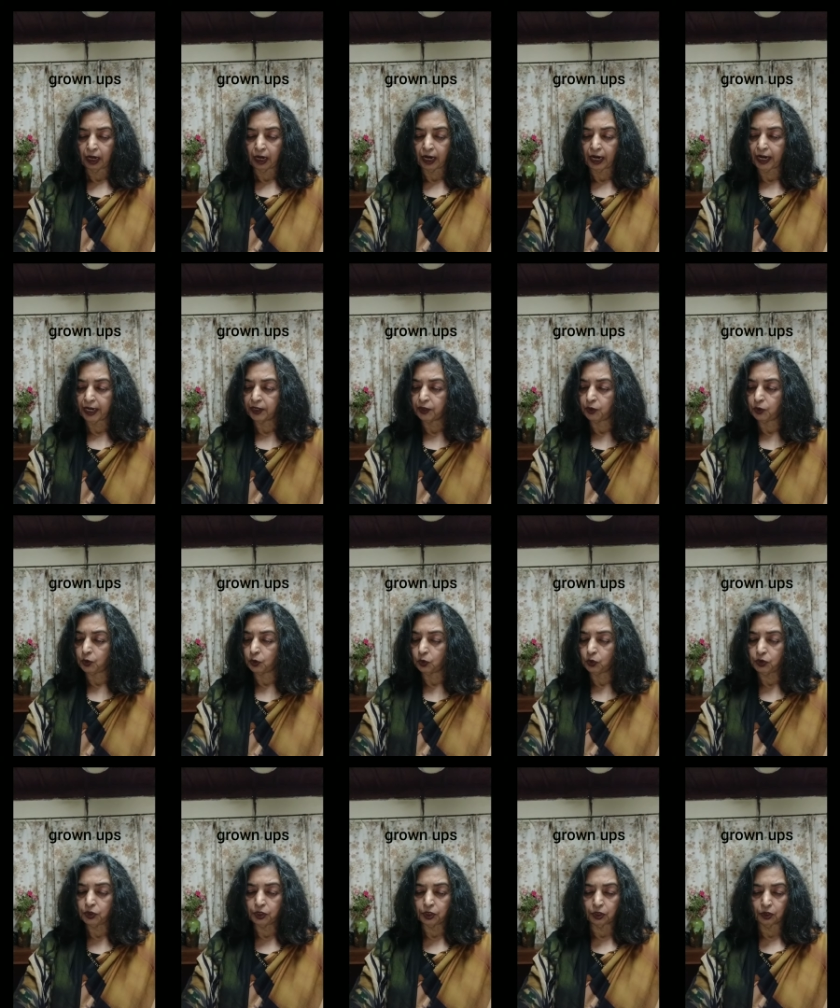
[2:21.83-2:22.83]
I
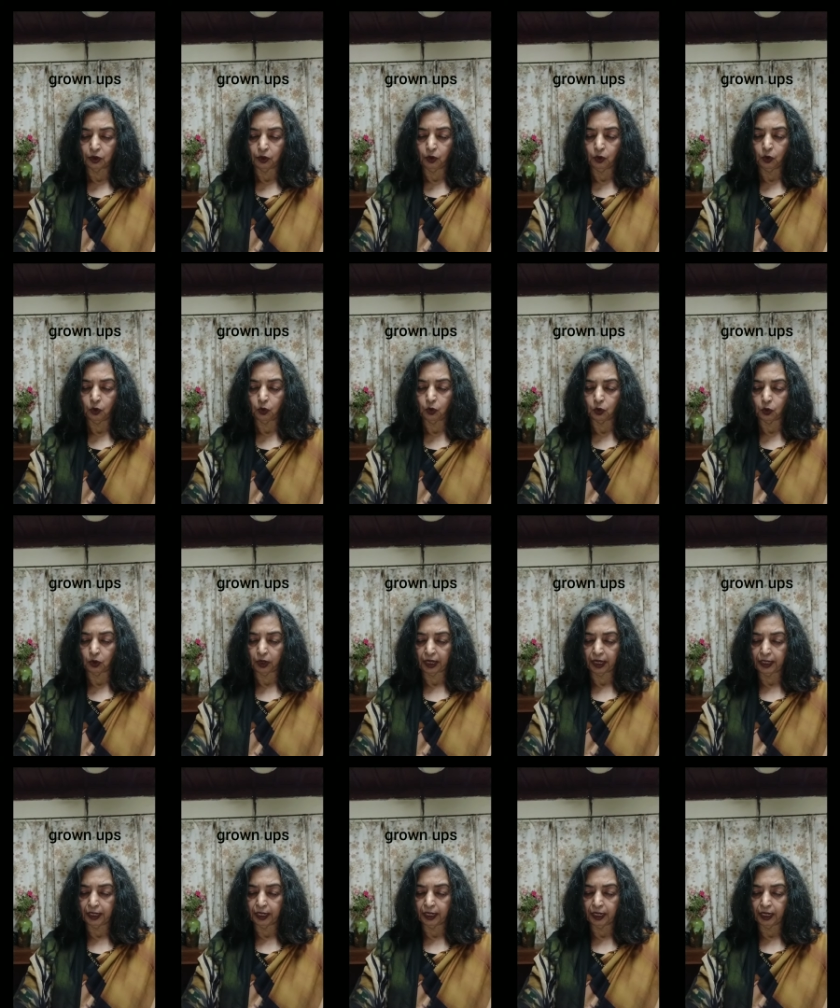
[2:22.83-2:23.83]
don't know
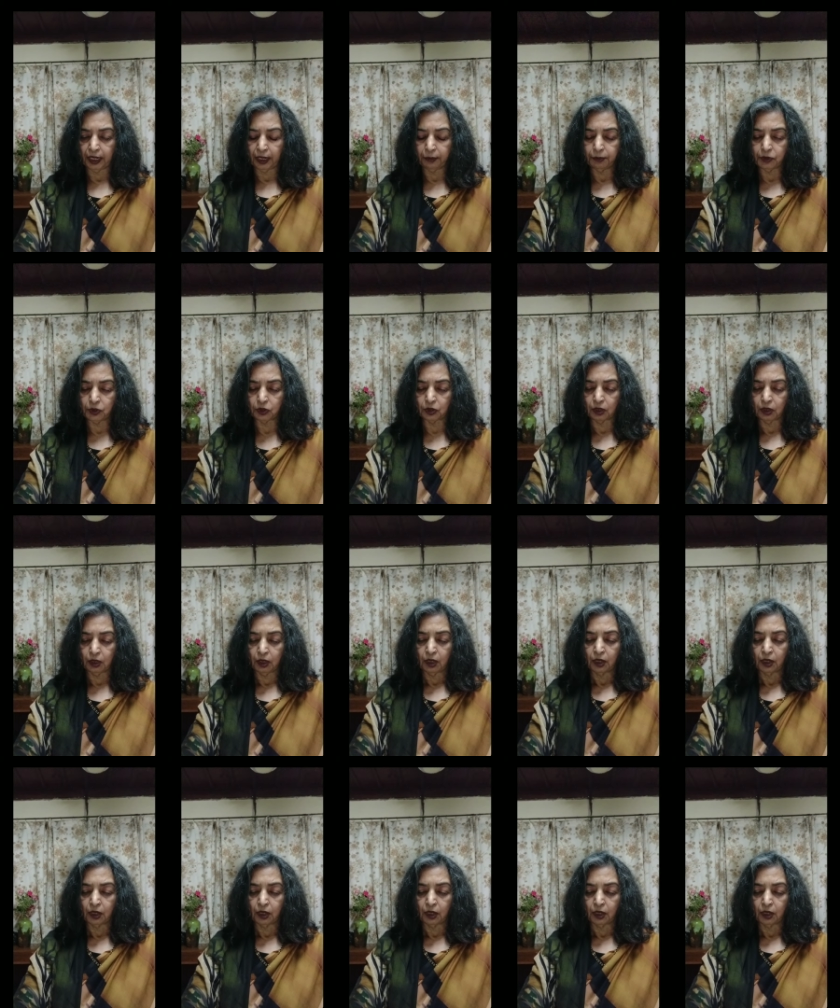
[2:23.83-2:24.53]
any names,